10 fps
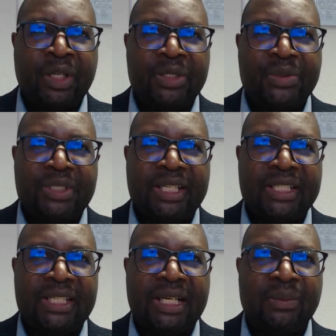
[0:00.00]

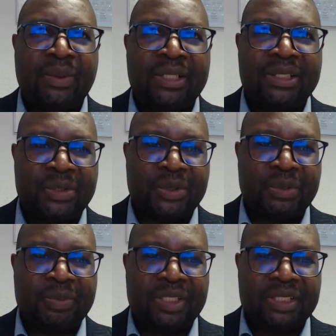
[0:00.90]
Today, I want to
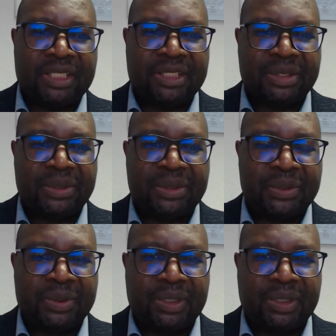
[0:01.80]
present to you